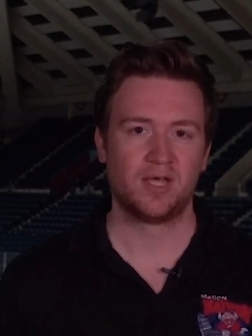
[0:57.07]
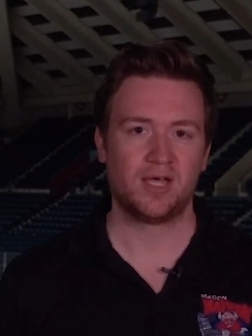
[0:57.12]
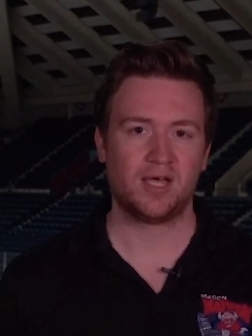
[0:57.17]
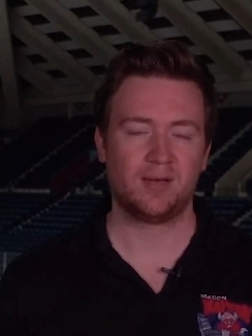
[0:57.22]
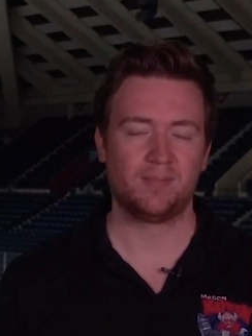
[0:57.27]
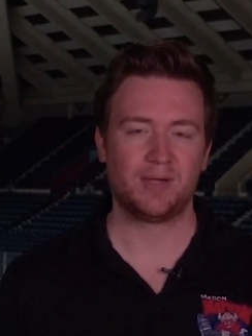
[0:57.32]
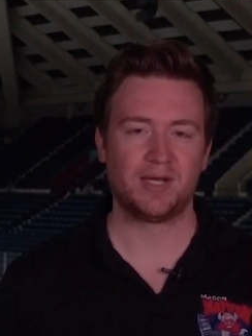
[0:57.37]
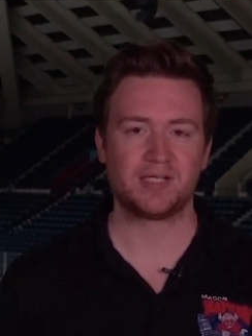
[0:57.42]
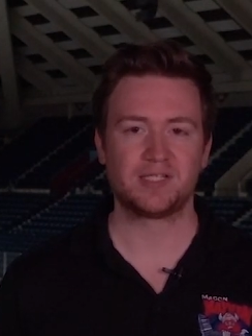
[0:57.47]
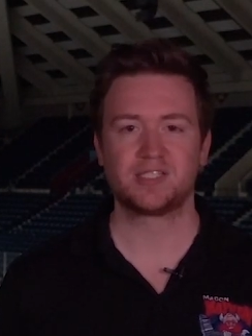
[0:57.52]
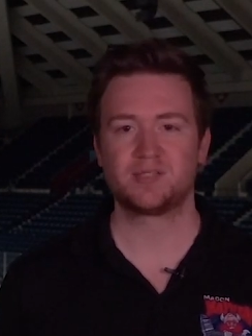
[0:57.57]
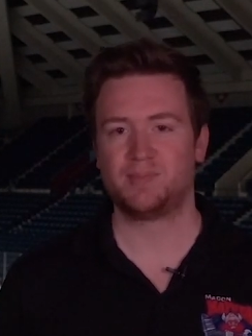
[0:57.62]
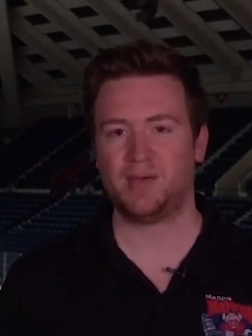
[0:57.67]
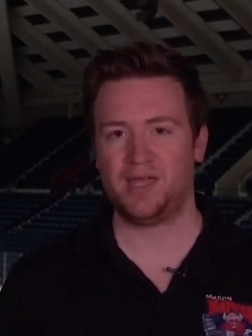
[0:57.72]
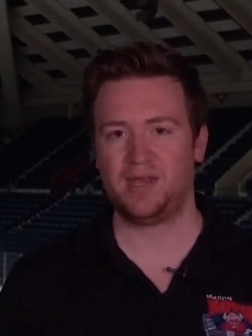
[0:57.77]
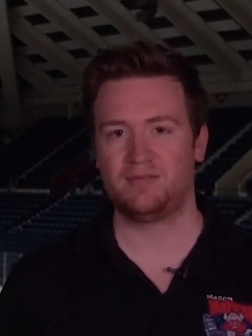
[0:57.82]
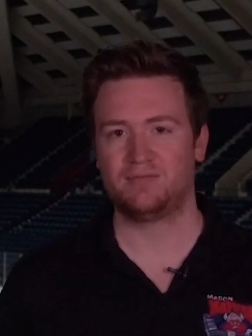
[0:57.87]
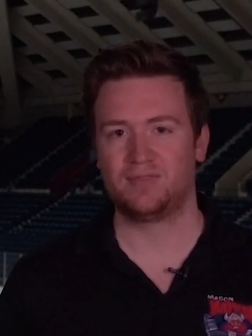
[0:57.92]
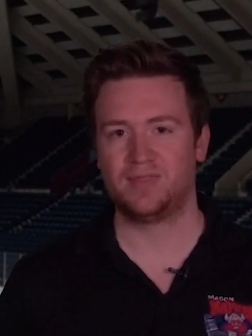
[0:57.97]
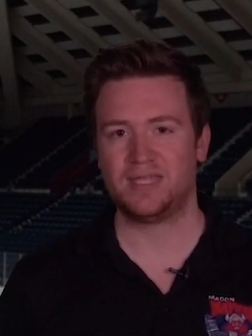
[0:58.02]
Uh, but in
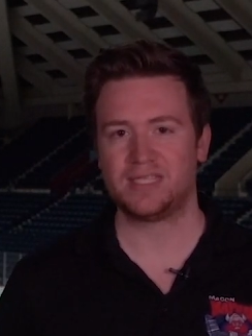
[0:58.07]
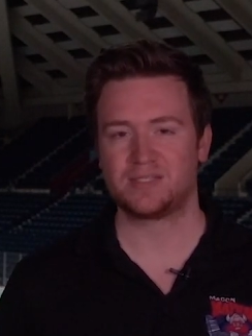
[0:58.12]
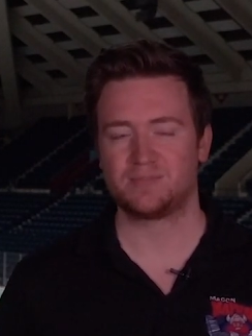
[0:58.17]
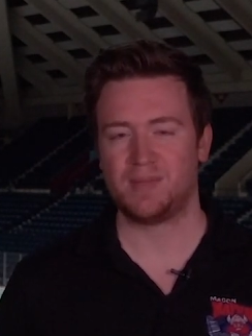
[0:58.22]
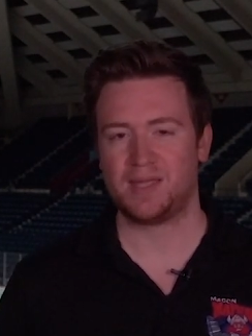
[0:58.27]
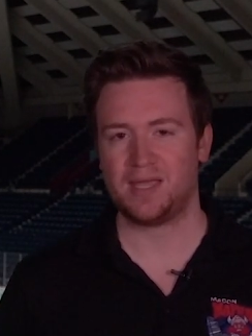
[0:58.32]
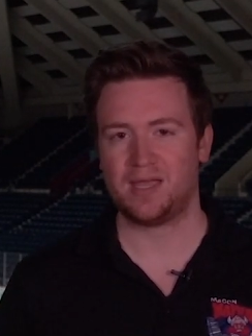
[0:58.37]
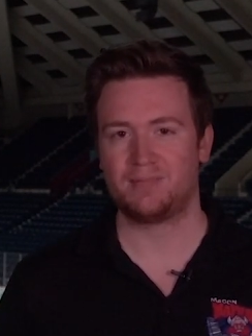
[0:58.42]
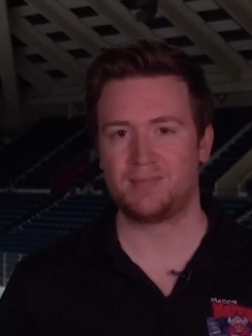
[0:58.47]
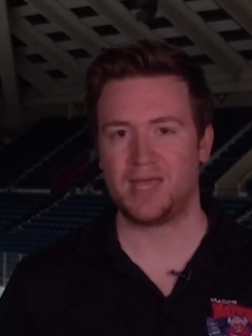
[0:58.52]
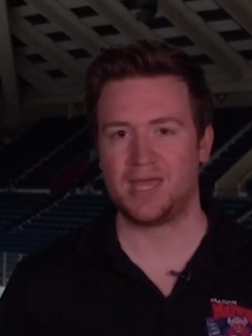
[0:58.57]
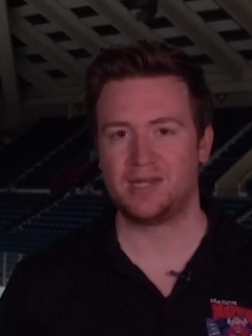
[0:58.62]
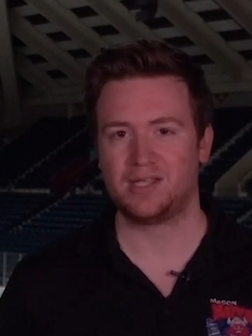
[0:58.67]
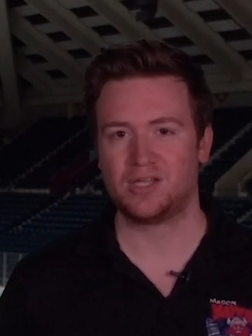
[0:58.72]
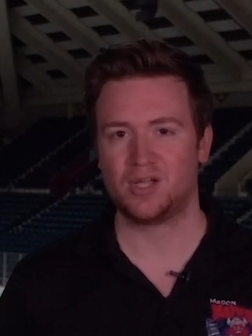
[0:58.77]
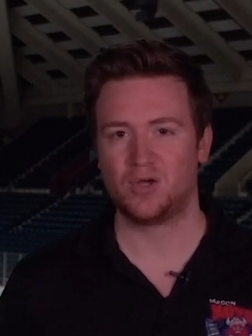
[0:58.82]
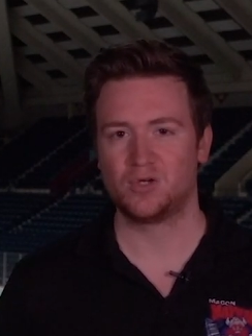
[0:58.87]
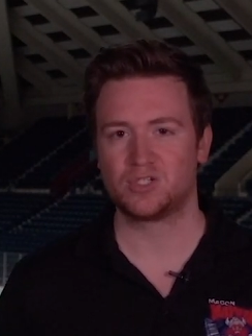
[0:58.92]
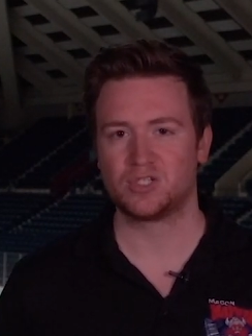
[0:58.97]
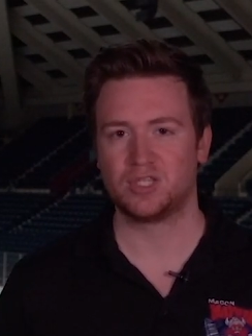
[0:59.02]
spite of this, Mayhem head
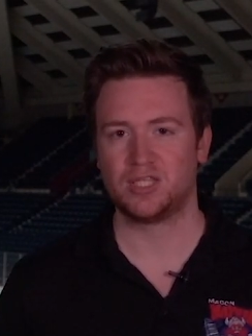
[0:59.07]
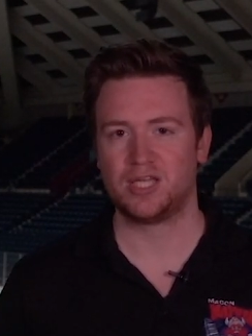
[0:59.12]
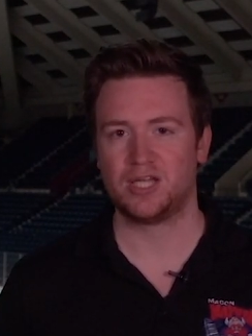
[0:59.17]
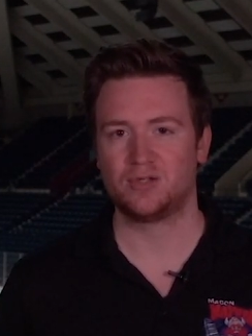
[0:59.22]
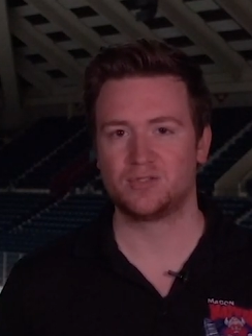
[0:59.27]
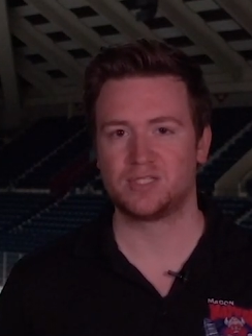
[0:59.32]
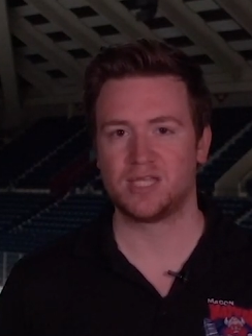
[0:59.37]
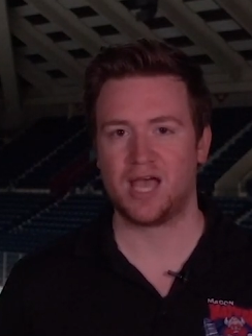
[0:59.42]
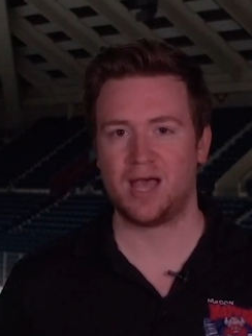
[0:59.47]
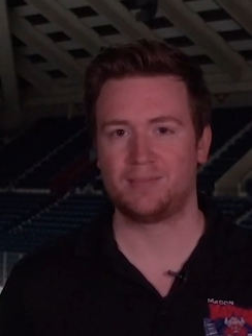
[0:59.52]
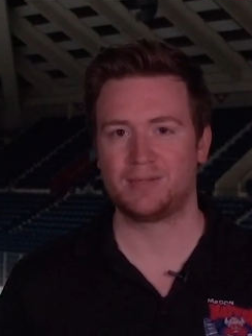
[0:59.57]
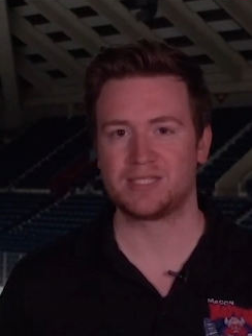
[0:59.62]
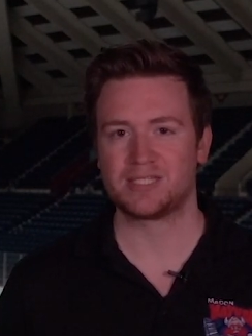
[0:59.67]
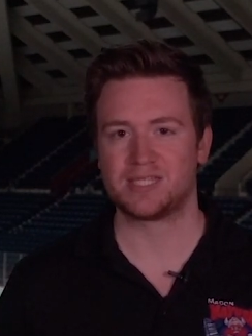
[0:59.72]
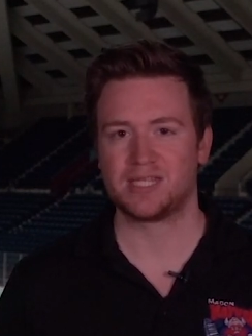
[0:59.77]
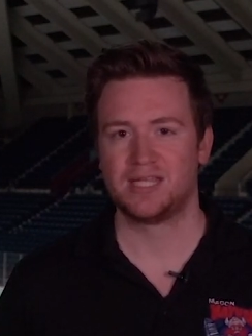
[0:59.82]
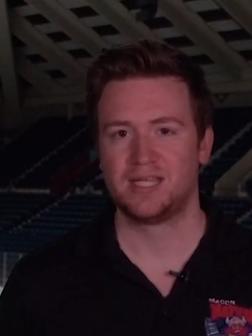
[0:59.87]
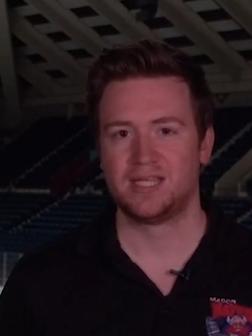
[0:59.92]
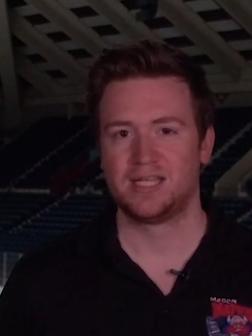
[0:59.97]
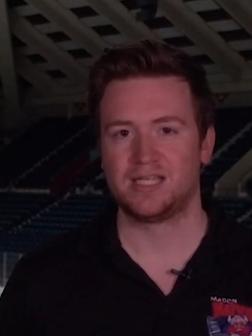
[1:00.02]
coach Leo
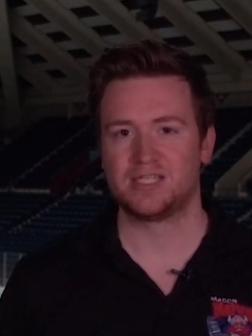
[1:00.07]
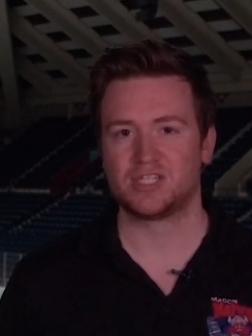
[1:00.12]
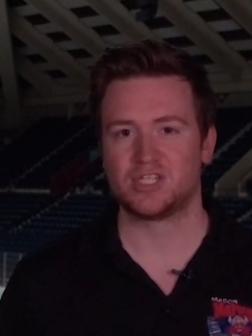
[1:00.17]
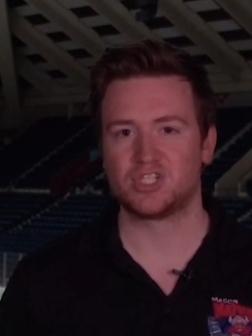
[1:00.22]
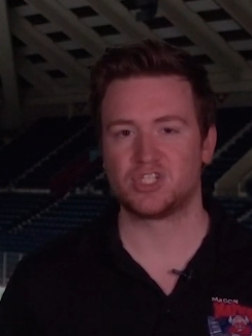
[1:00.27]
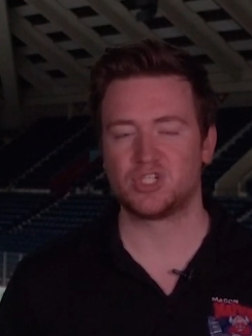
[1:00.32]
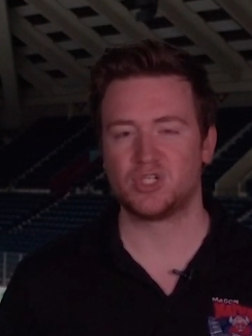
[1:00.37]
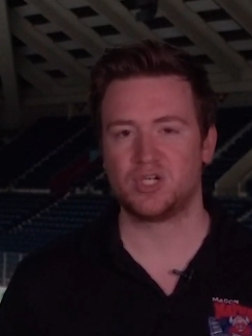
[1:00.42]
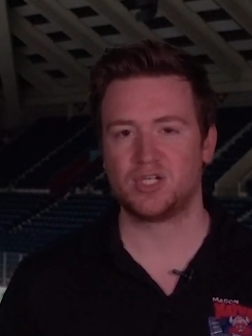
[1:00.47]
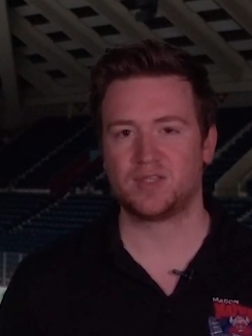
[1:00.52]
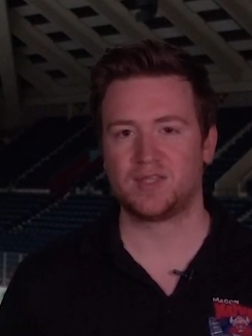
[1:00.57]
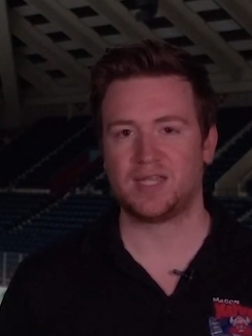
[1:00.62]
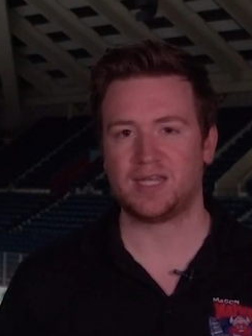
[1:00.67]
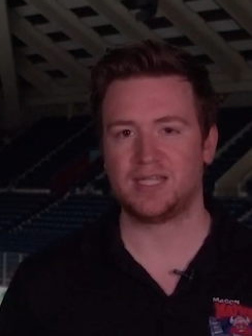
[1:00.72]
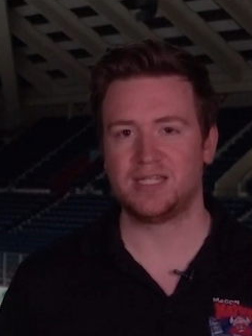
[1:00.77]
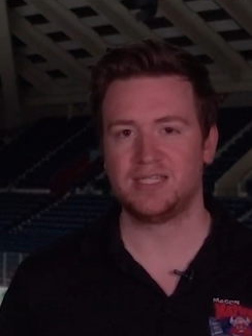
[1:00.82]
Thomas is ensuring that